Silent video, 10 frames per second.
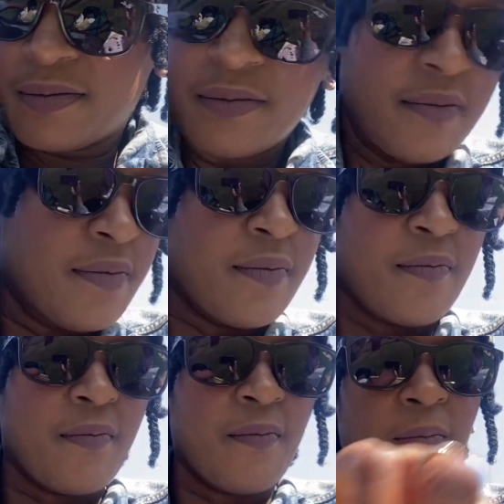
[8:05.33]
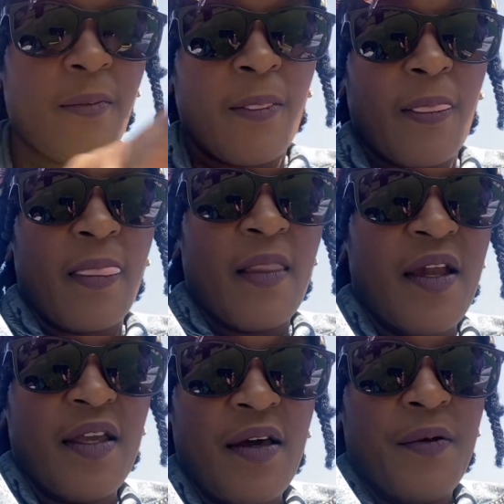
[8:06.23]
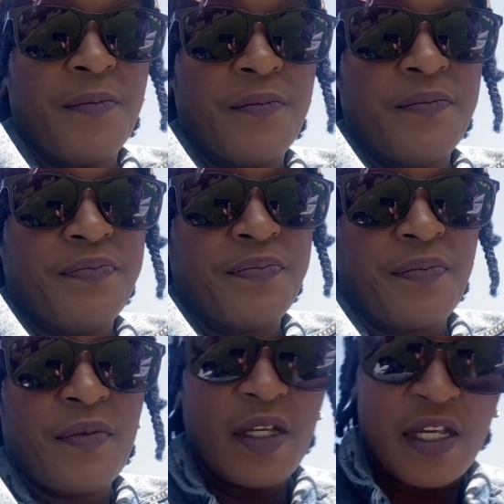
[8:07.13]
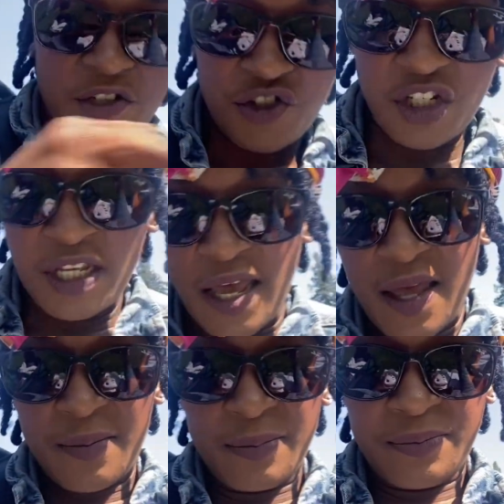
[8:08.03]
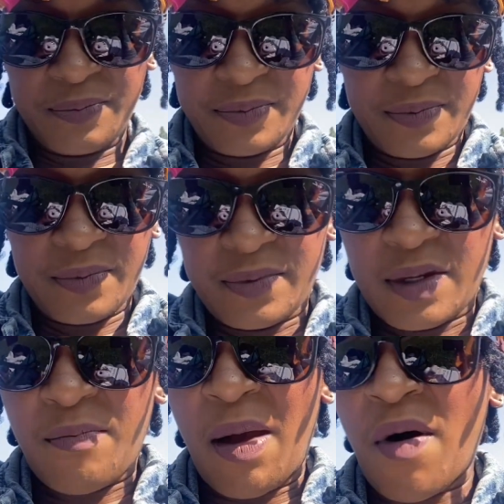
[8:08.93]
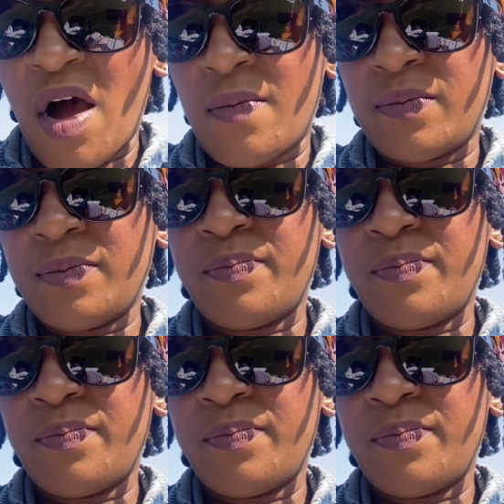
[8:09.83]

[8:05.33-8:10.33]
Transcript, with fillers: sticker on the camera. Here you go. She, um, my mom,